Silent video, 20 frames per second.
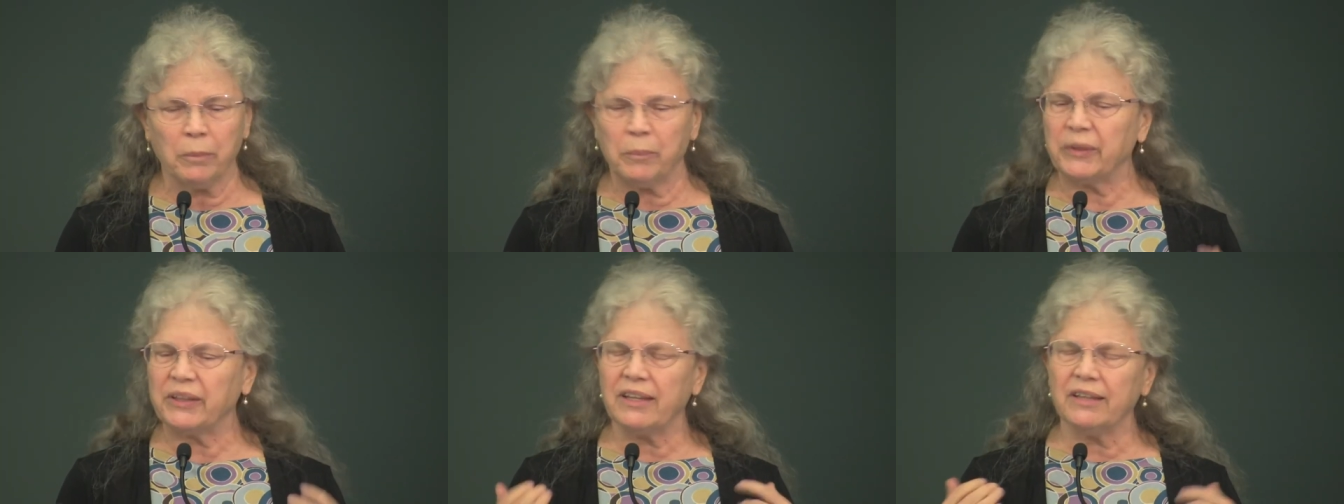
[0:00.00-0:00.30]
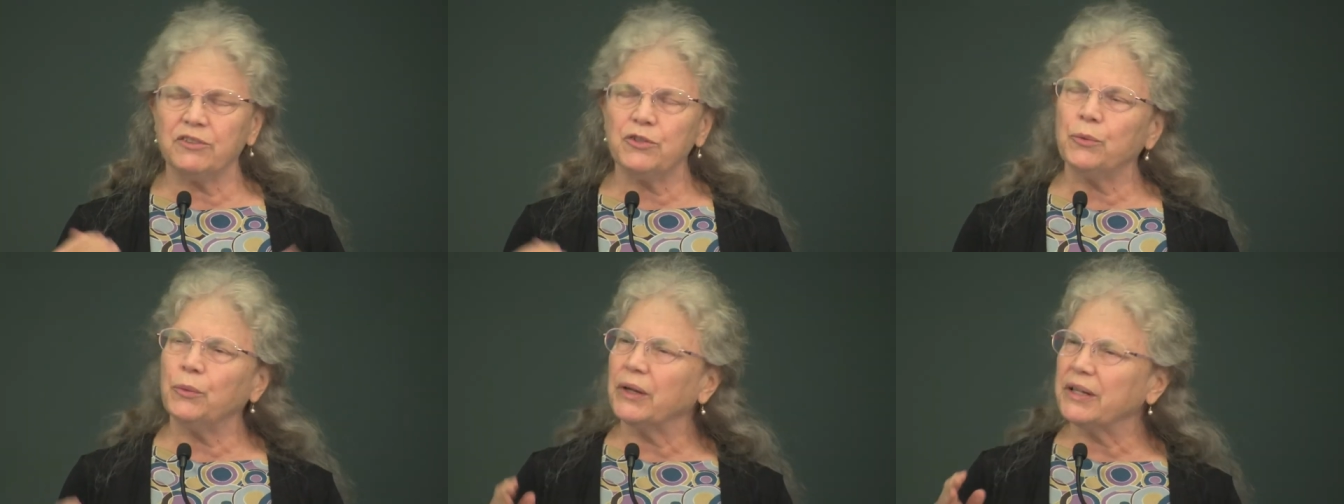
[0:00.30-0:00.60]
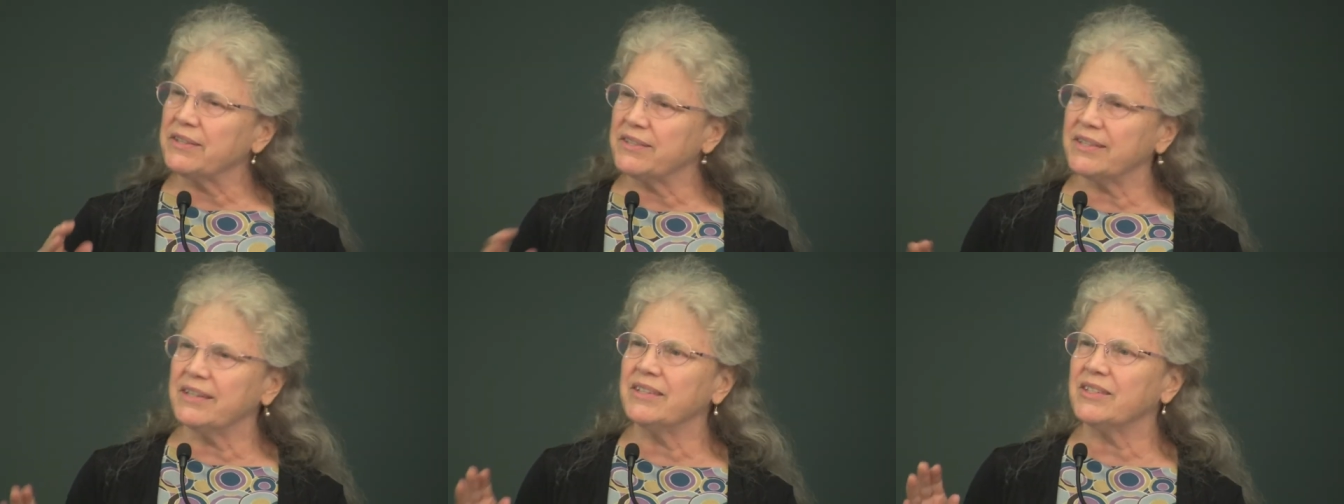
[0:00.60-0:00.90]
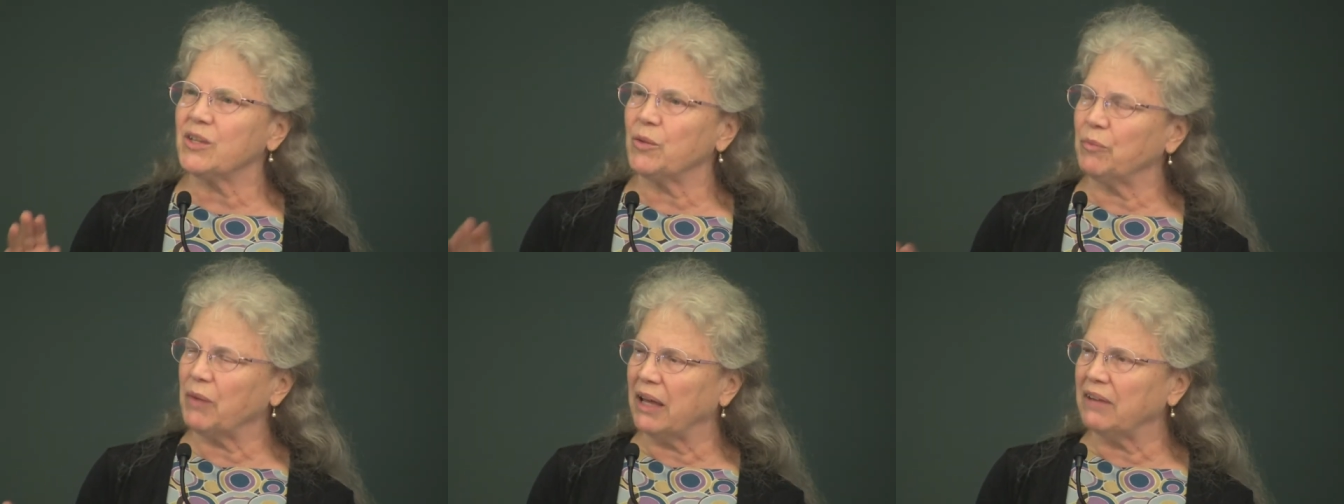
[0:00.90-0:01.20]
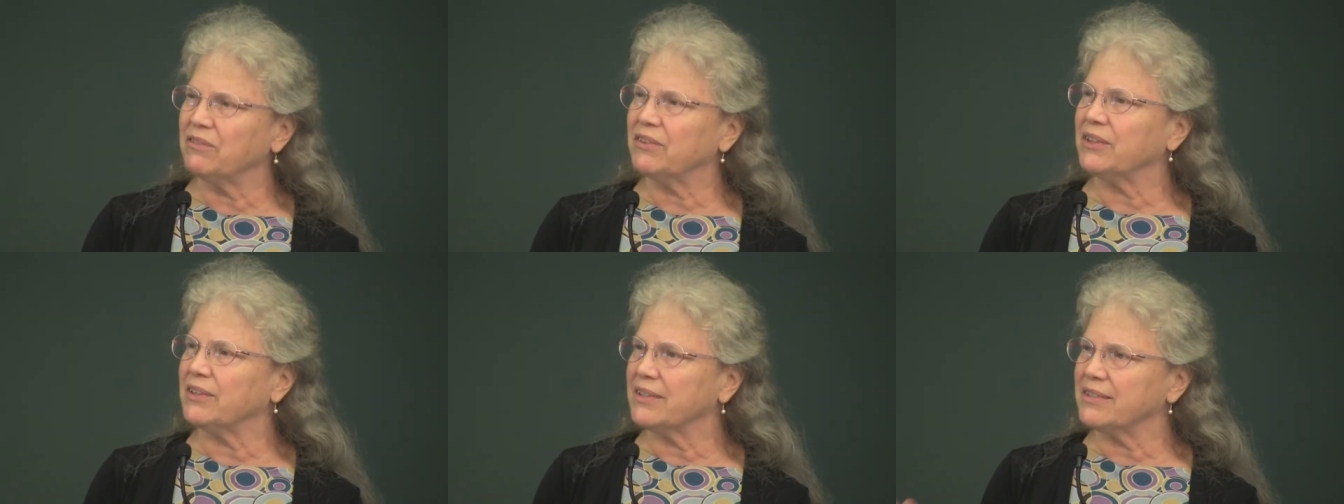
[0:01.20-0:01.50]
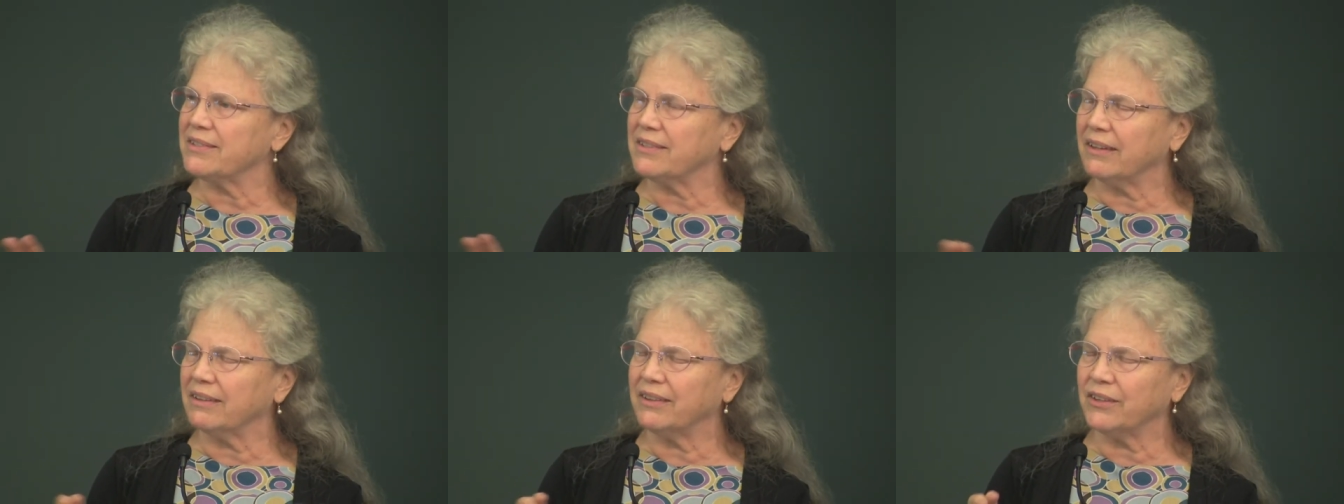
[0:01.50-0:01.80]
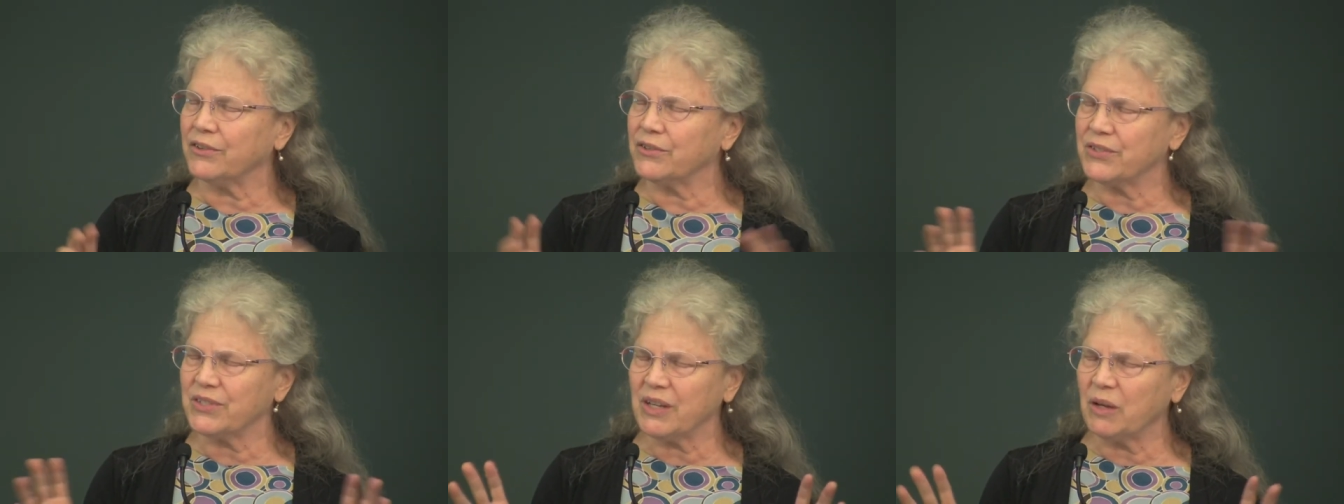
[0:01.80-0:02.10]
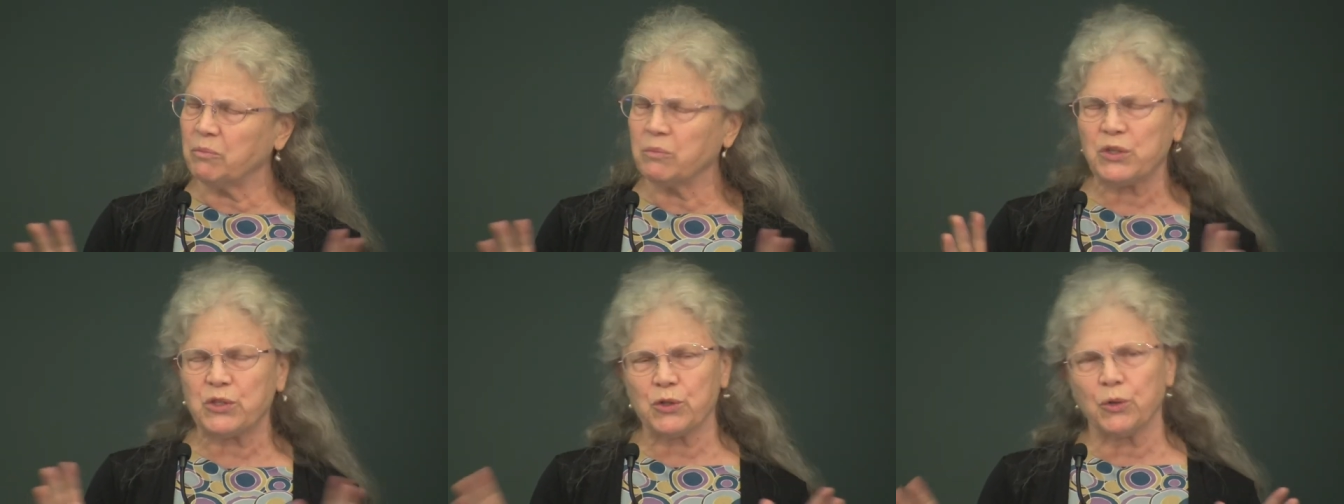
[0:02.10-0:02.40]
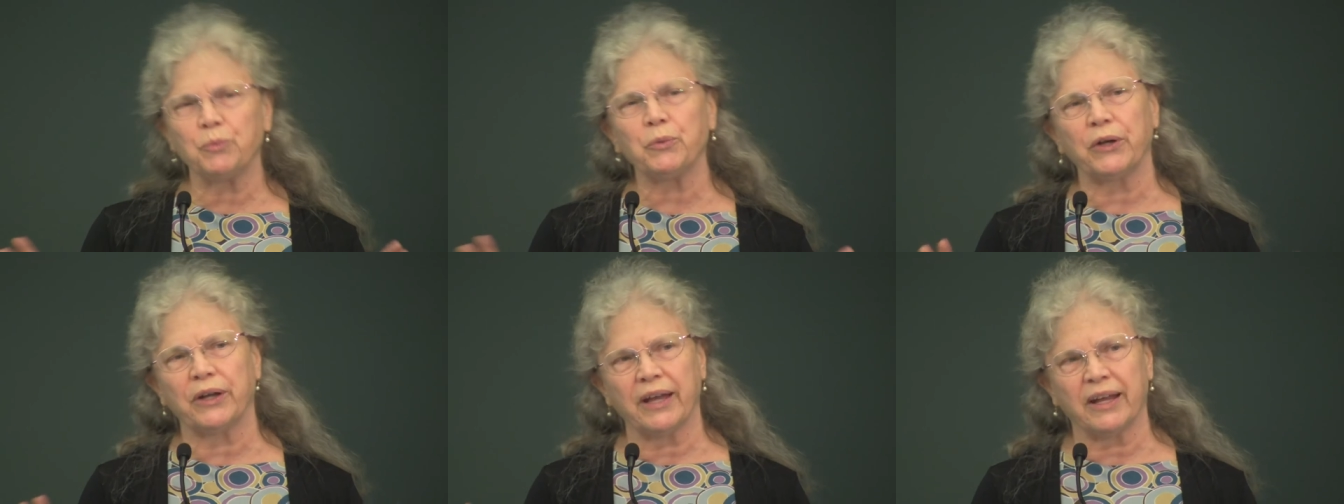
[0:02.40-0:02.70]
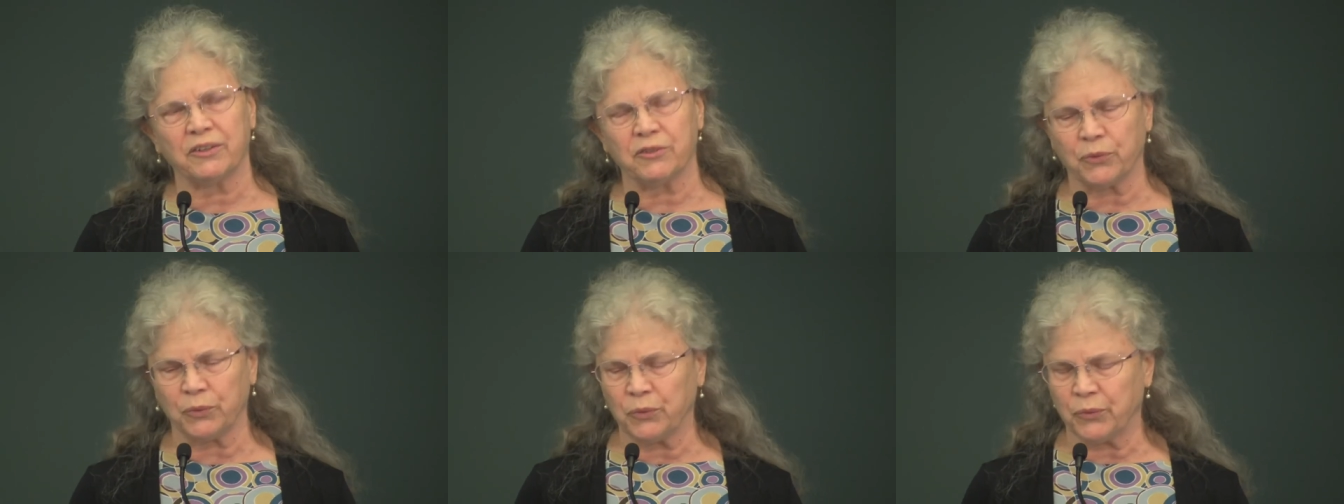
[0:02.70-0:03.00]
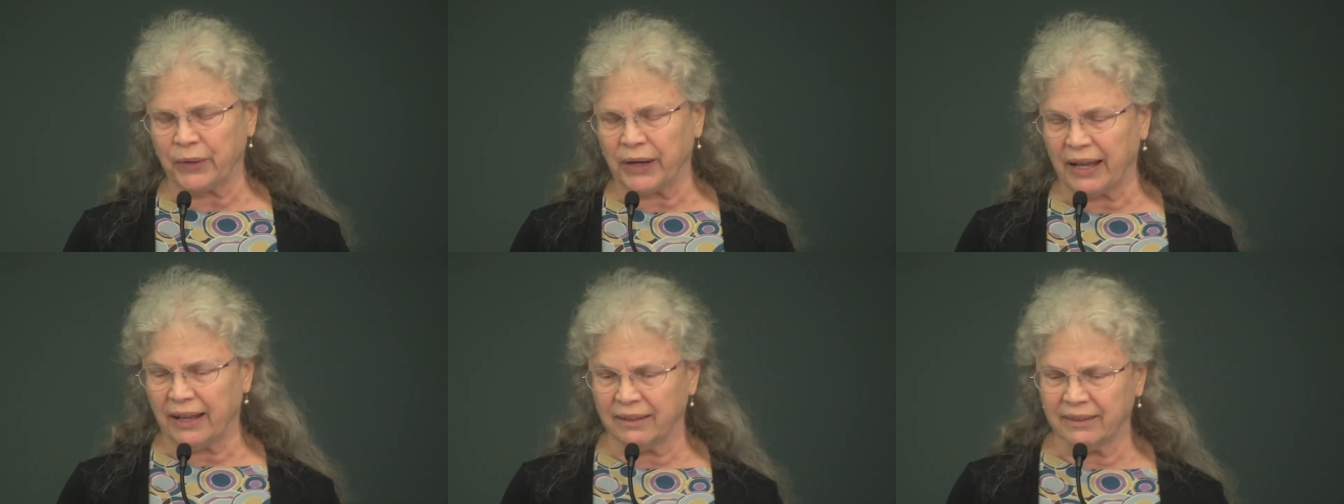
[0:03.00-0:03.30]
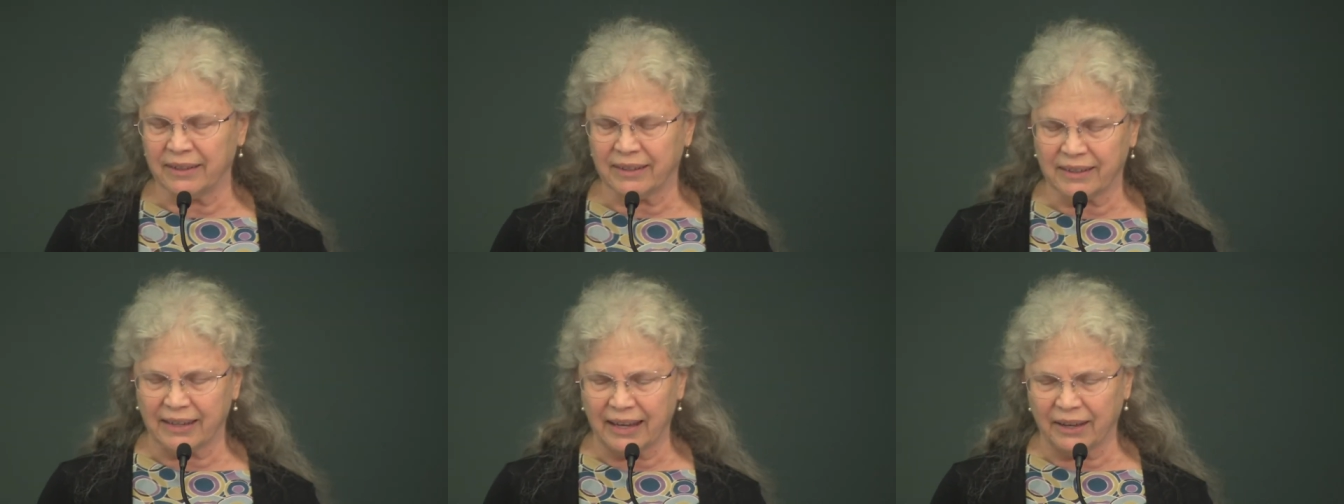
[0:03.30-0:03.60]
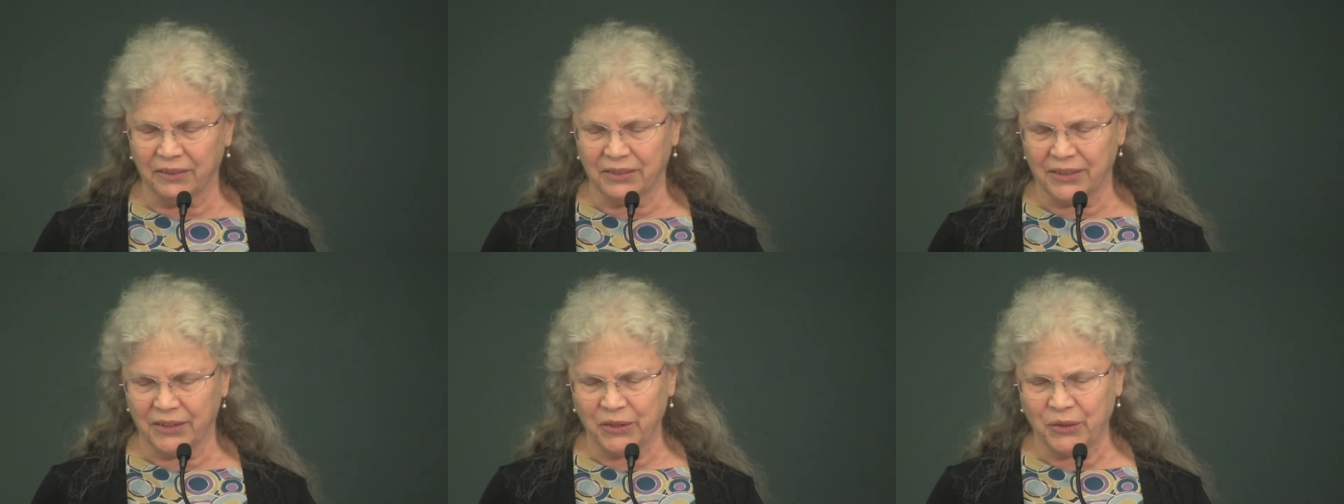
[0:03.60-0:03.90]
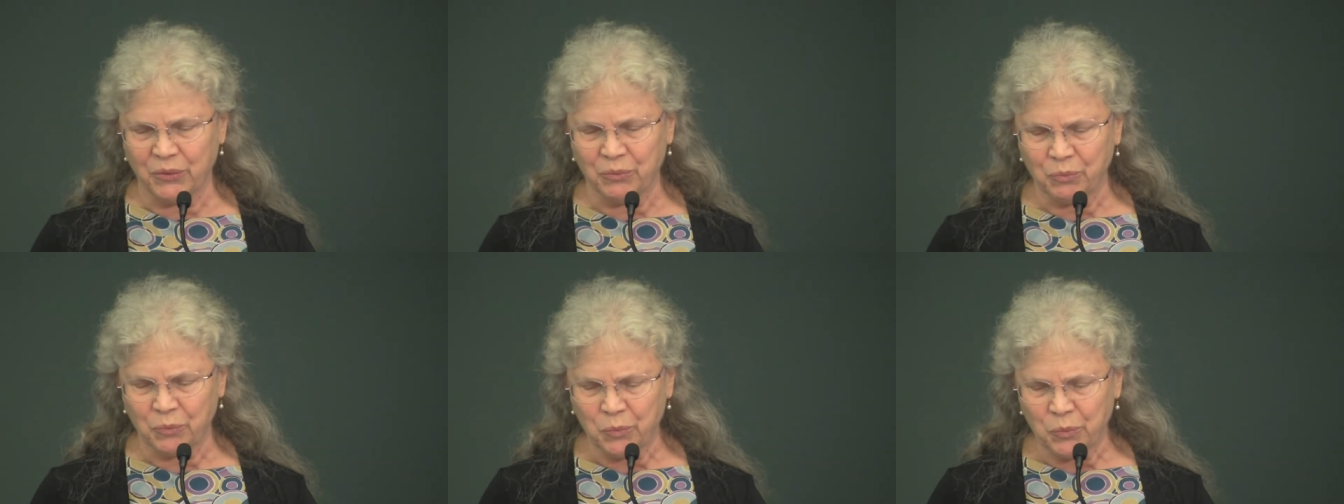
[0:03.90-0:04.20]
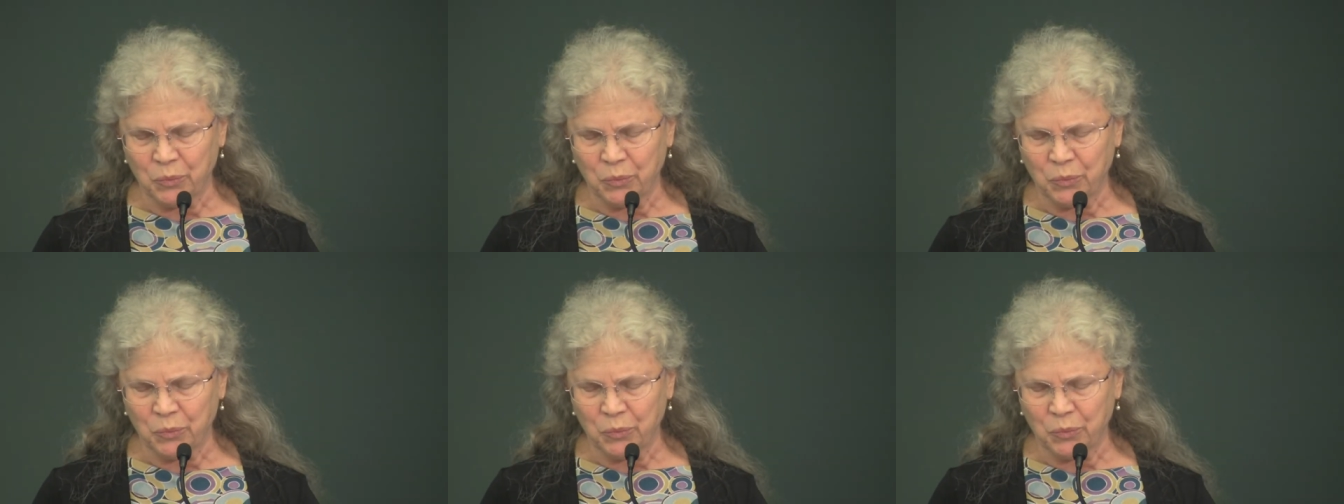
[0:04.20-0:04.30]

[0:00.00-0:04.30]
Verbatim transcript: but they do want to see some evidence that there's some supernatural reality out there.